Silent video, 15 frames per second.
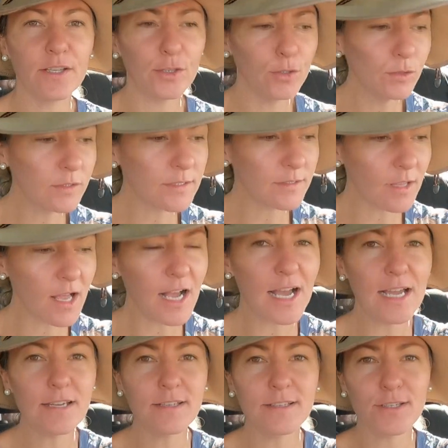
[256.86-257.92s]
it looks
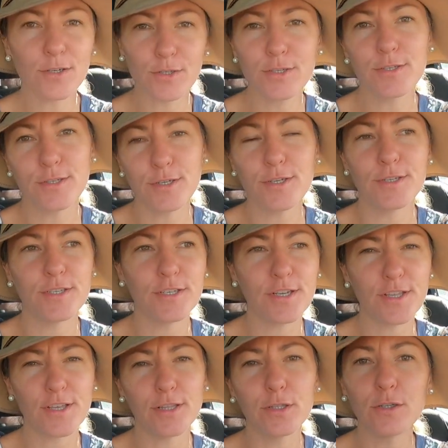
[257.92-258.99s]
like Dr. Zeus, you know,
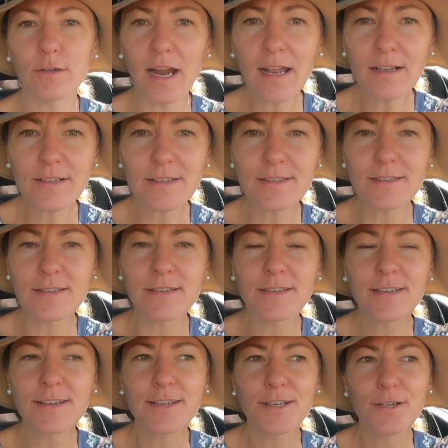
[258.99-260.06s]
the Lorax,
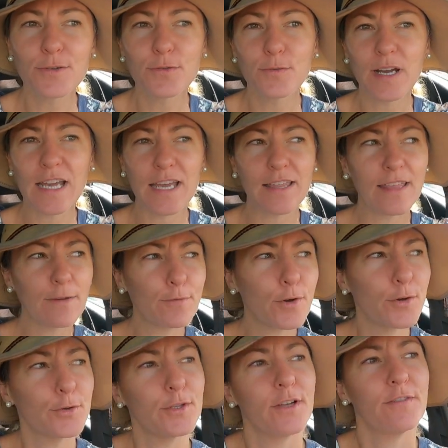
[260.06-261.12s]
where they've got
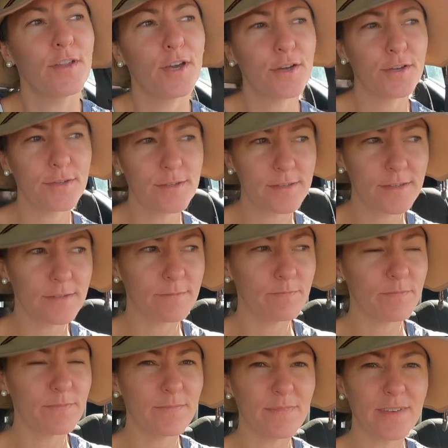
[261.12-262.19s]
all of those,
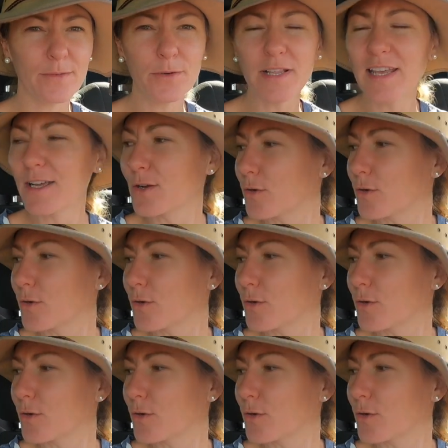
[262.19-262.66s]
what are they